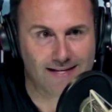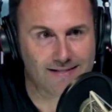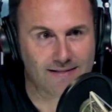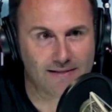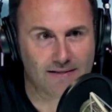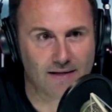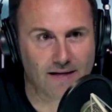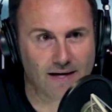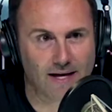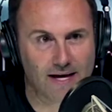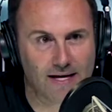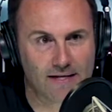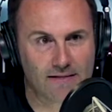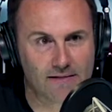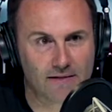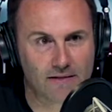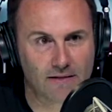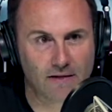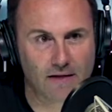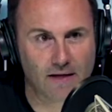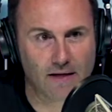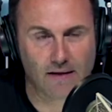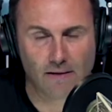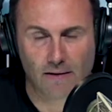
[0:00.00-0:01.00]
hasn't done
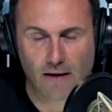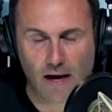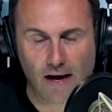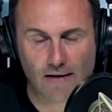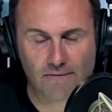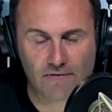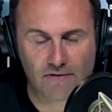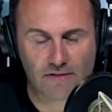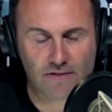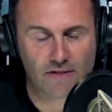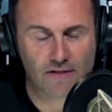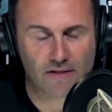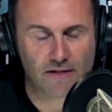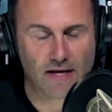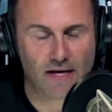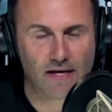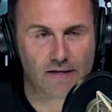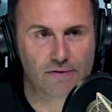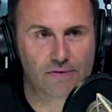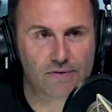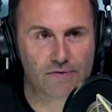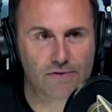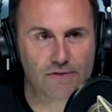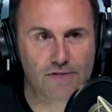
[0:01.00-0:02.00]
acid? And obviously the
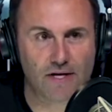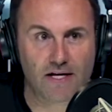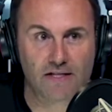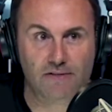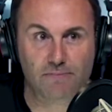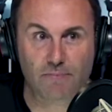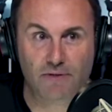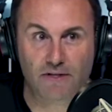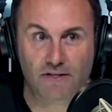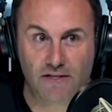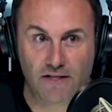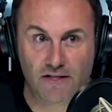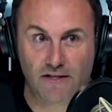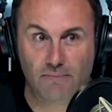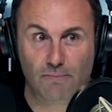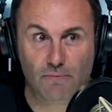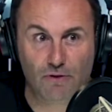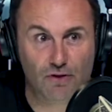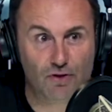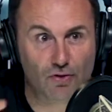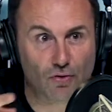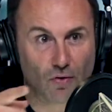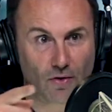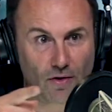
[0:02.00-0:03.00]
answer is yes, but did the
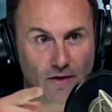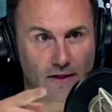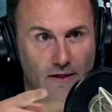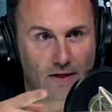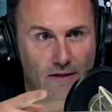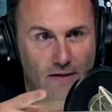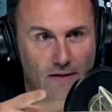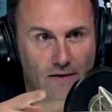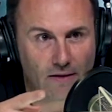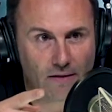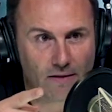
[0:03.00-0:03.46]
majority?